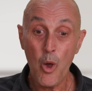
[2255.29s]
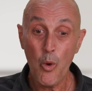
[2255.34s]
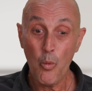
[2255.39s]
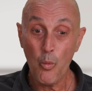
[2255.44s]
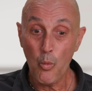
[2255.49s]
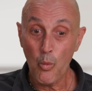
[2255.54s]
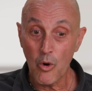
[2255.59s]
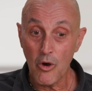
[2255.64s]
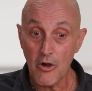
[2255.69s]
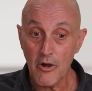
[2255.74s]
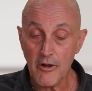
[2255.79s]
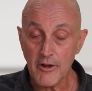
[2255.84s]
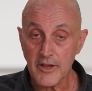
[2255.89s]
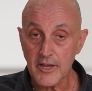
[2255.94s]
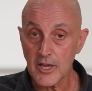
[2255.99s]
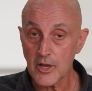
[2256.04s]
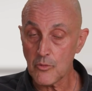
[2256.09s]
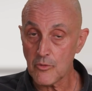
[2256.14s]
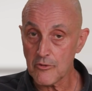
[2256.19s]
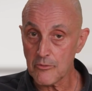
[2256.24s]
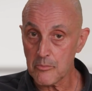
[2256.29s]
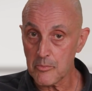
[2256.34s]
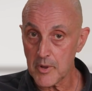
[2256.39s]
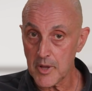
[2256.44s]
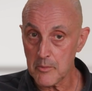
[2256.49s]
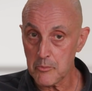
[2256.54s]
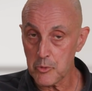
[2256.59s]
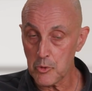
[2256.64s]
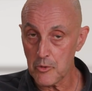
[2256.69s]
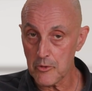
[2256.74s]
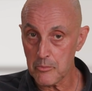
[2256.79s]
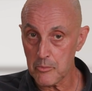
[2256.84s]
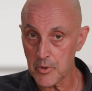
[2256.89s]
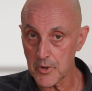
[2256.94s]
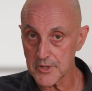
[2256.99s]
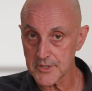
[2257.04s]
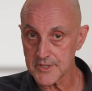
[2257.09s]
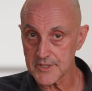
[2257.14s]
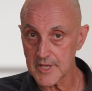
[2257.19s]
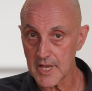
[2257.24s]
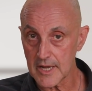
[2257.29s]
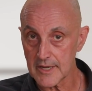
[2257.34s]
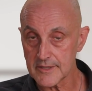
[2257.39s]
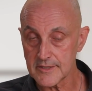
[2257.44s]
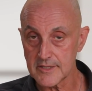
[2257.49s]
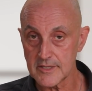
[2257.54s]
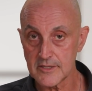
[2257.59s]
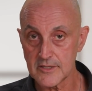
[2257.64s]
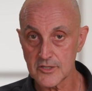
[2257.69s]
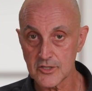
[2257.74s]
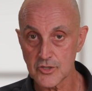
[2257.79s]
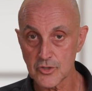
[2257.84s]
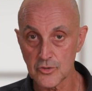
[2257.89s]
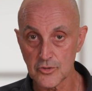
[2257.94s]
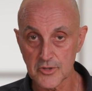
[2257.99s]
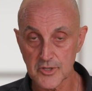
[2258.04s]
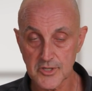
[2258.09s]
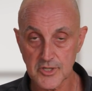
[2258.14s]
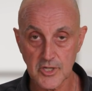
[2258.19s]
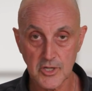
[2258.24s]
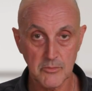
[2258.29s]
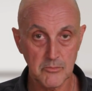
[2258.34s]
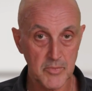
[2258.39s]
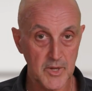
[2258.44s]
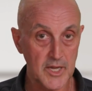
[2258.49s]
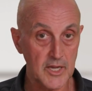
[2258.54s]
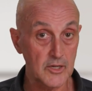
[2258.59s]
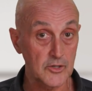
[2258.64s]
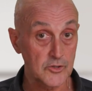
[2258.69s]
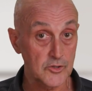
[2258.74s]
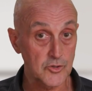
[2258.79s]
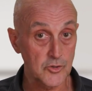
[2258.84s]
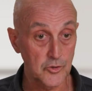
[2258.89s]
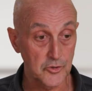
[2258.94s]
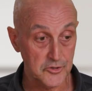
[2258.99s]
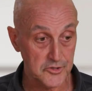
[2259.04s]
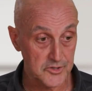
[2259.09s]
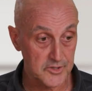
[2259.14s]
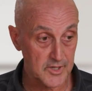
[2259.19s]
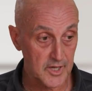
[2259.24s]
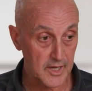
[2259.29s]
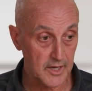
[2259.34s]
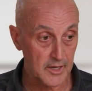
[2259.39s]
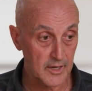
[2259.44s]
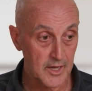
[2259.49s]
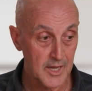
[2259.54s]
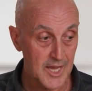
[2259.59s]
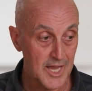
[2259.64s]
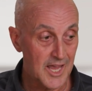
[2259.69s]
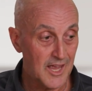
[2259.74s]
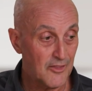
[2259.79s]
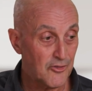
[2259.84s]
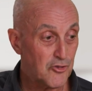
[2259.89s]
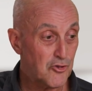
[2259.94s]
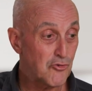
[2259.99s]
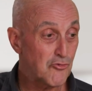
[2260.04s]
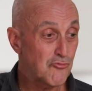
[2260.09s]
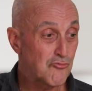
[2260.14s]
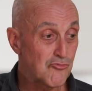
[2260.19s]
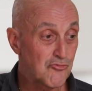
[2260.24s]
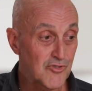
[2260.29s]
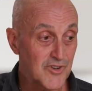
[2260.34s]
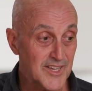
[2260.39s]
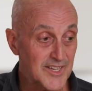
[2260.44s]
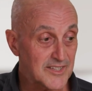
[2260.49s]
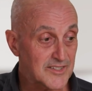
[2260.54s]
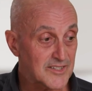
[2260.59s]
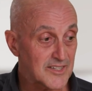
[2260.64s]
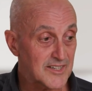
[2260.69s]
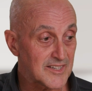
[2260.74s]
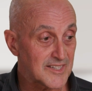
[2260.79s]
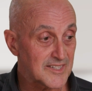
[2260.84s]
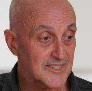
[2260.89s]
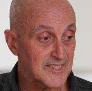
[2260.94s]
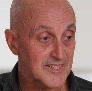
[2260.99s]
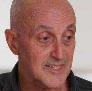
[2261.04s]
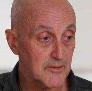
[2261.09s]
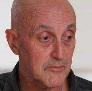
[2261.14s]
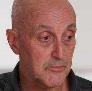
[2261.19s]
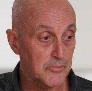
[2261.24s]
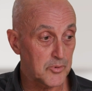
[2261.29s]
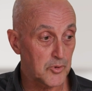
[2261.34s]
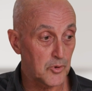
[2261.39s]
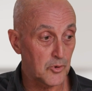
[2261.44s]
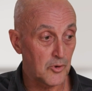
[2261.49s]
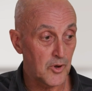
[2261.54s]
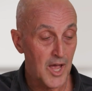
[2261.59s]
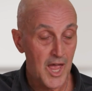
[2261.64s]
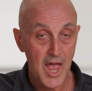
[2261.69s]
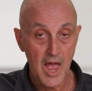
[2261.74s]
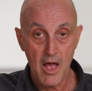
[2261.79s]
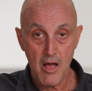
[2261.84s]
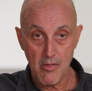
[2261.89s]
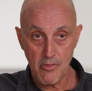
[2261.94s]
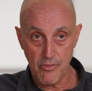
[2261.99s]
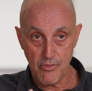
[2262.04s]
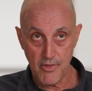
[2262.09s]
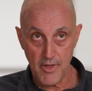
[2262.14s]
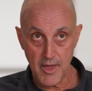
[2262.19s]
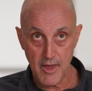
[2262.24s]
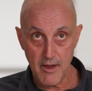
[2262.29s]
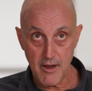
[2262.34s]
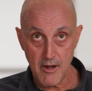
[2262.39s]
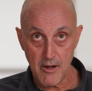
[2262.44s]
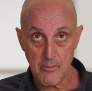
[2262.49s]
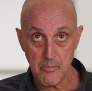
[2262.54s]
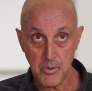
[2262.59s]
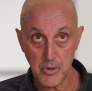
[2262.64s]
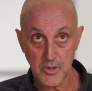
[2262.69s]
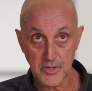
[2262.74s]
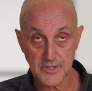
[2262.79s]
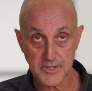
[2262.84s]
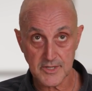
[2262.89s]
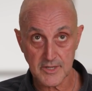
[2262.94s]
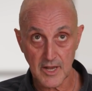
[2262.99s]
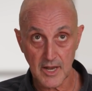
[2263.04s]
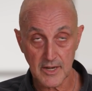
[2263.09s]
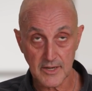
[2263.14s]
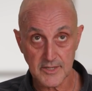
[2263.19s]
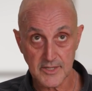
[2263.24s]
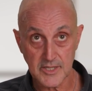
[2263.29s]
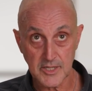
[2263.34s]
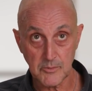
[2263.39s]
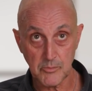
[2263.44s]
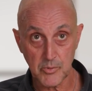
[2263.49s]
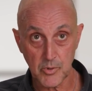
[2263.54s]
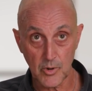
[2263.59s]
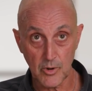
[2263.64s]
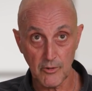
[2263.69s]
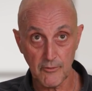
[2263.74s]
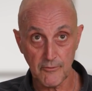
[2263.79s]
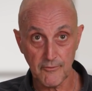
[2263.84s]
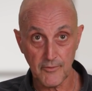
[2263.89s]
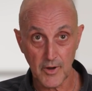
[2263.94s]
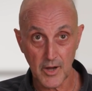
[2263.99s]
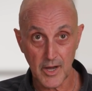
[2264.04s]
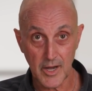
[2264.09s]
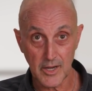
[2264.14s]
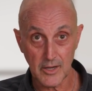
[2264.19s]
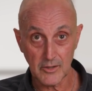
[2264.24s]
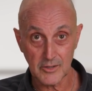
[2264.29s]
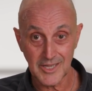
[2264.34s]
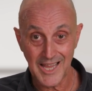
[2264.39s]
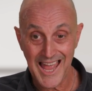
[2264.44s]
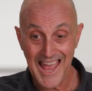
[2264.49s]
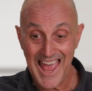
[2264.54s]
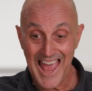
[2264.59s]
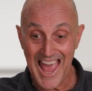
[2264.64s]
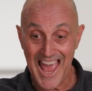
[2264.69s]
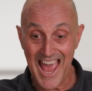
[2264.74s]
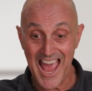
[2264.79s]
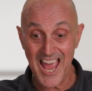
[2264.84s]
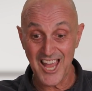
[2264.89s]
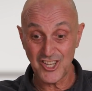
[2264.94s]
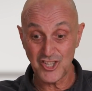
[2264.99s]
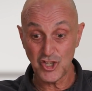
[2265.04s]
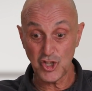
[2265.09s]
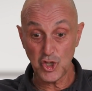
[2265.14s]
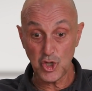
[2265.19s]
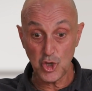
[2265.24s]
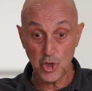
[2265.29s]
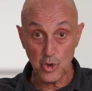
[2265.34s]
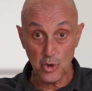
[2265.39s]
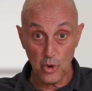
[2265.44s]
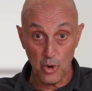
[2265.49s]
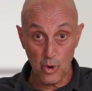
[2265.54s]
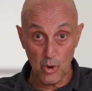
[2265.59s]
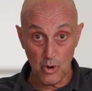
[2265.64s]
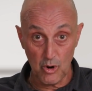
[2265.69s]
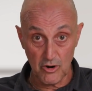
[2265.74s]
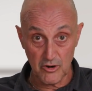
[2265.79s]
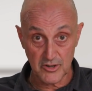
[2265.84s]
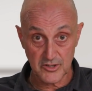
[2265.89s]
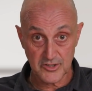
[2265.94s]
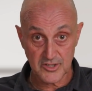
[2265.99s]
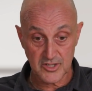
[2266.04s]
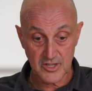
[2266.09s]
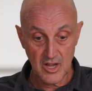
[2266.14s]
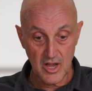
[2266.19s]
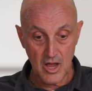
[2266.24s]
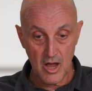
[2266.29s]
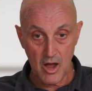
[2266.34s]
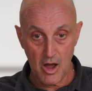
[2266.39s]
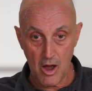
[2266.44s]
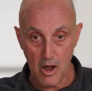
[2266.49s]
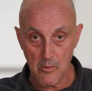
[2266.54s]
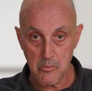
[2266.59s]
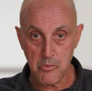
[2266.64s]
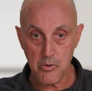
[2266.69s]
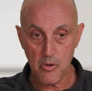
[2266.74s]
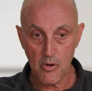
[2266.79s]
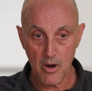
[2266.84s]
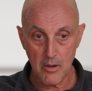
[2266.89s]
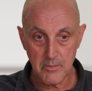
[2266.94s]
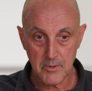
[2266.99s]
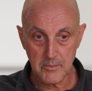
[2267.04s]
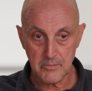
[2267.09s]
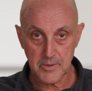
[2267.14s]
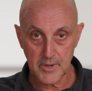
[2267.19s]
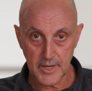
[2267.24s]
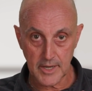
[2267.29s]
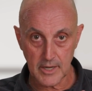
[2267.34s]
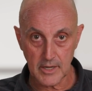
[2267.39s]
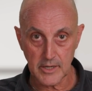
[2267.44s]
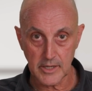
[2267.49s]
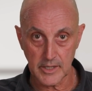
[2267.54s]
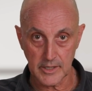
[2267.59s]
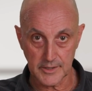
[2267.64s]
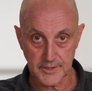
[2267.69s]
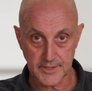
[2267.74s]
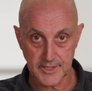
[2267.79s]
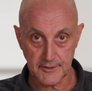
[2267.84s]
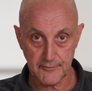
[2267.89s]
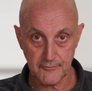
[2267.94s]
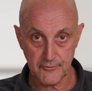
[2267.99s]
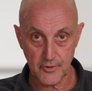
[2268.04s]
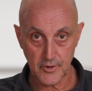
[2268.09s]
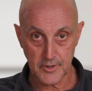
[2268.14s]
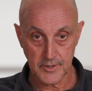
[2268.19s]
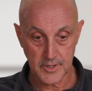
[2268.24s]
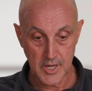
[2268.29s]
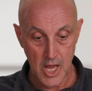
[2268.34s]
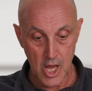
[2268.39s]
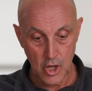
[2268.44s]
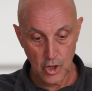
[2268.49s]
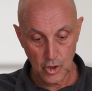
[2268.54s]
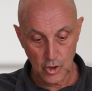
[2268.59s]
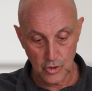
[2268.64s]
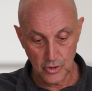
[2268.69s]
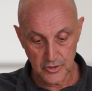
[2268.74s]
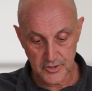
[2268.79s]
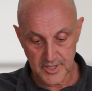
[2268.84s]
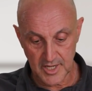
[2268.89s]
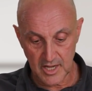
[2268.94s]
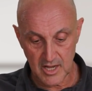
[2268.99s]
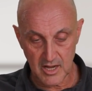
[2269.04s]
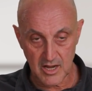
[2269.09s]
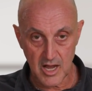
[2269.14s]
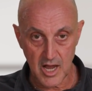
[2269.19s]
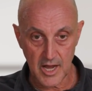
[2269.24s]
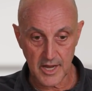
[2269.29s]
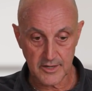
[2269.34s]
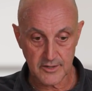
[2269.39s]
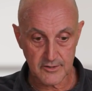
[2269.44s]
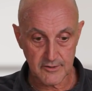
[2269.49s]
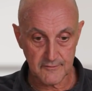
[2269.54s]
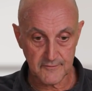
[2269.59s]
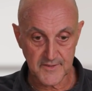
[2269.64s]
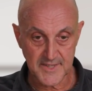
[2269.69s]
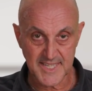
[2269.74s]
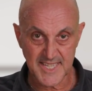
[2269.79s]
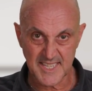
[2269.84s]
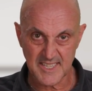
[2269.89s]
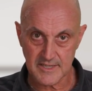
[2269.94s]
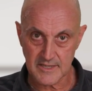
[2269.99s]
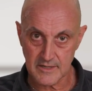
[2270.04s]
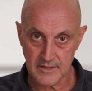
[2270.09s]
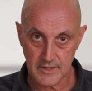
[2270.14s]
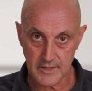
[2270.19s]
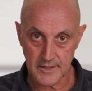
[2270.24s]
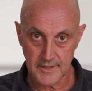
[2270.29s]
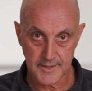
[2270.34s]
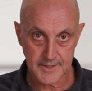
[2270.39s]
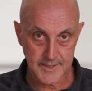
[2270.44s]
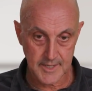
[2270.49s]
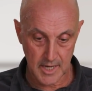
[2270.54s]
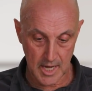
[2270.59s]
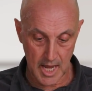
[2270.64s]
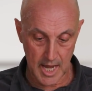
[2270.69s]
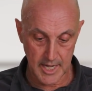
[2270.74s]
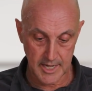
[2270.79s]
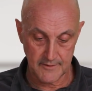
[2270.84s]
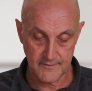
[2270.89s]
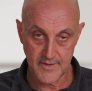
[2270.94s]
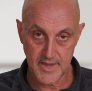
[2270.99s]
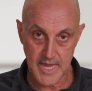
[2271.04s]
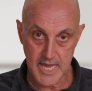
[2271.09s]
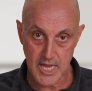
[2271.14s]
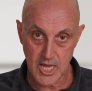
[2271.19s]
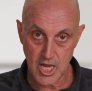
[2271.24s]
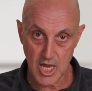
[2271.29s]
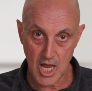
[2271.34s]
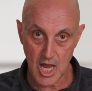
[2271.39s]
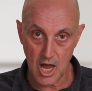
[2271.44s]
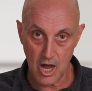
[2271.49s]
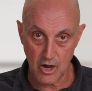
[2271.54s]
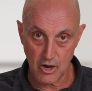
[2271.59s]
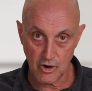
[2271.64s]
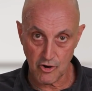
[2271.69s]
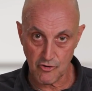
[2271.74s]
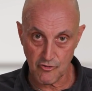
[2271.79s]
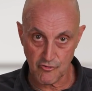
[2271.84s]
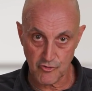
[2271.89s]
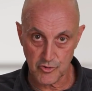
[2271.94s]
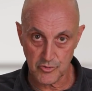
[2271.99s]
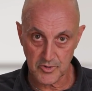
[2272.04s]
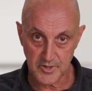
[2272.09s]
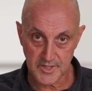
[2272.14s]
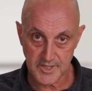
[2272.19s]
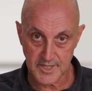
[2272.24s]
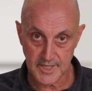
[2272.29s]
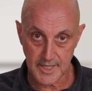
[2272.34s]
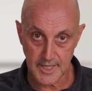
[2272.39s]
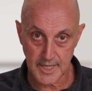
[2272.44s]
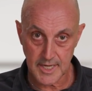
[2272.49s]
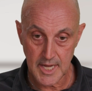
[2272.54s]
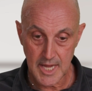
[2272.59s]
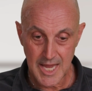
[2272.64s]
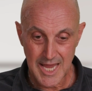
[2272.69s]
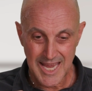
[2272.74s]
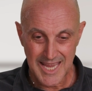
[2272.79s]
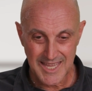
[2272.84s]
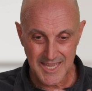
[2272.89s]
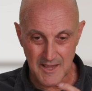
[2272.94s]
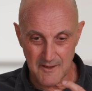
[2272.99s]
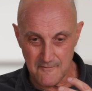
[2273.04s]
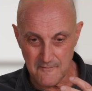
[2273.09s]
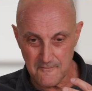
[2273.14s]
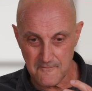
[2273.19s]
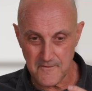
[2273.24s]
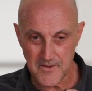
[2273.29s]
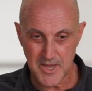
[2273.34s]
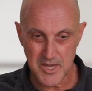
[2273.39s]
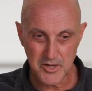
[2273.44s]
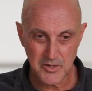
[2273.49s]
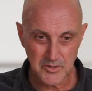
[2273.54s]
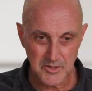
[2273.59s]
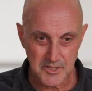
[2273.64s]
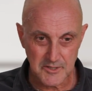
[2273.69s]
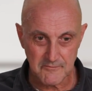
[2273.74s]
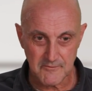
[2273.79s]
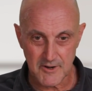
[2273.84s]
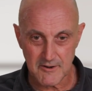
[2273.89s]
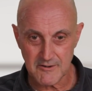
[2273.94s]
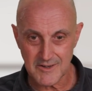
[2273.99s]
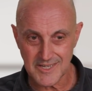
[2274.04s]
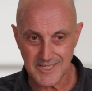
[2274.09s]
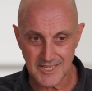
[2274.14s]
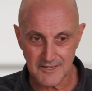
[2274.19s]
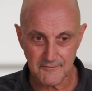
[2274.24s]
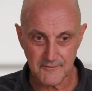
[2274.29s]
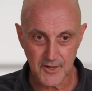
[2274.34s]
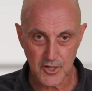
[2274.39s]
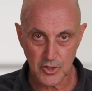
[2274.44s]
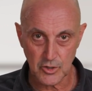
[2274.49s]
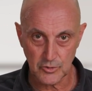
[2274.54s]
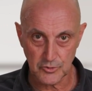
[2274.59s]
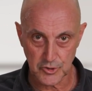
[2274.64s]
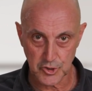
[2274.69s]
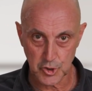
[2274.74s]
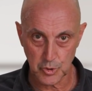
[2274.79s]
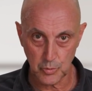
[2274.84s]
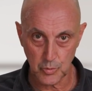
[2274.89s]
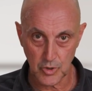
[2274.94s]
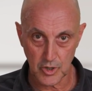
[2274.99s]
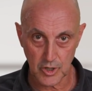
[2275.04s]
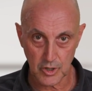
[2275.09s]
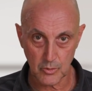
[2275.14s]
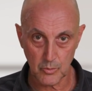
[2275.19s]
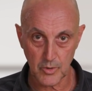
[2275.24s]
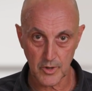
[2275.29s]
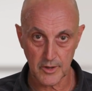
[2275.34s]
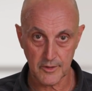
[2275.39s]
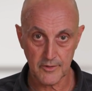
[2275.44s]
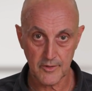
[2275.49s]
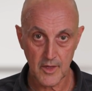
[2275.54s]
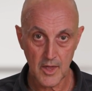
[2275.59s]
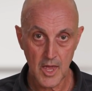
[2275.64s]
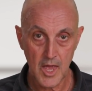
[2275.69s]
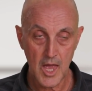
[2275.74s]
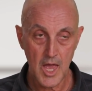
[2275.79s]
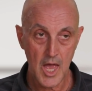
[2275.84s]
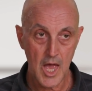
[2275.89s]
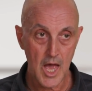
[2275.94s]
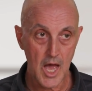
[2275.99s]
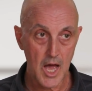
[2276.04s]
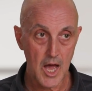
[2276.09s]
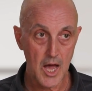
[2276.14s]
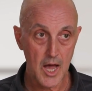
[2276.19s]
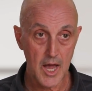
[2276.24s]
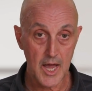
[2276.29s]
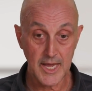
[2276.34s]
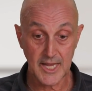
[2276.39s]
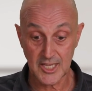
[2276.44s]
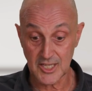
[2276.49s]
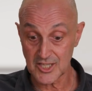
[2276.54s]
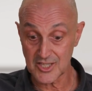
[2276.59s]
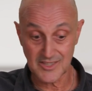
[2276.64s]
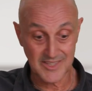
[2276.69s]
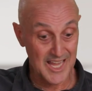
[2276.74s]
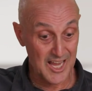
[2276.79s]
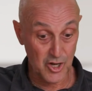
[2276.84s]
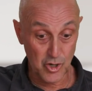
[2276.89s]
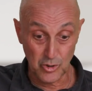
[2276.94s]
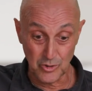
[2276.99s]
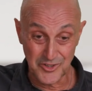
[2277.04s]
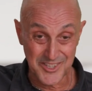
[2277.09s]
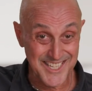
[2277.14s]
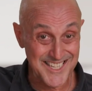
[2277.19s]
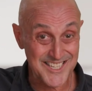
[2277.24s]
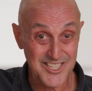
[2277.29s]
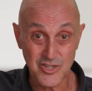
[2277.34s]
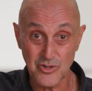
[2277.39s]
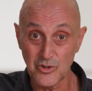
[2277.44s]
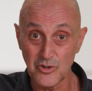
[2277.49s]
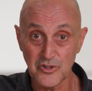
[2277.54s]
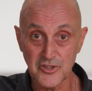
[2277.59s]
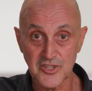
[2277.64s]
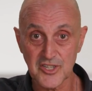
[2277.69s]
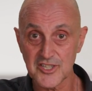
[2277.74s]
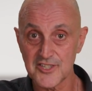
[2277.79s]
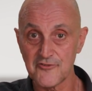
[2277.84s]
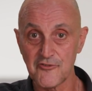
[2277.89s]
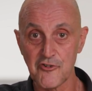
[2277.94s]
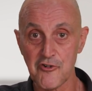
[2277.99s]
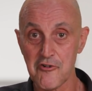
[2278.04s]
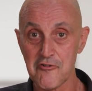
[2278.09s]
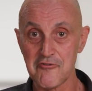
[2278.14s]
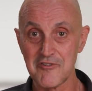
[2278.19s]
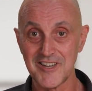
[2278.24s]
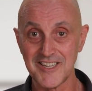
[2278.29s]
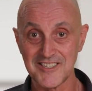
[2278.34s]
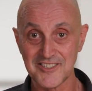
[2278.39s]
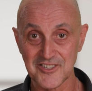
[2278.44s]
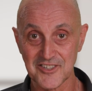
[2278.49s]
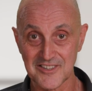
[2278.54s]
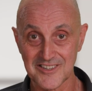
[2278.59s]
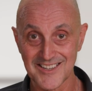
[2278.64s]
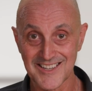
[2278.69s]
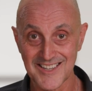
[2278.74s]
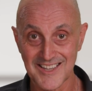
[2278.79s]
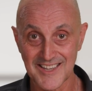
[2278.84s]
Working with people with personality disorders can be exhausting. The reason is simple. Their personality profile and yours are probably a little different, causing a kind of dissonance, a kind of incongruity that feels very difficult to work with. They're called disorders for a reason.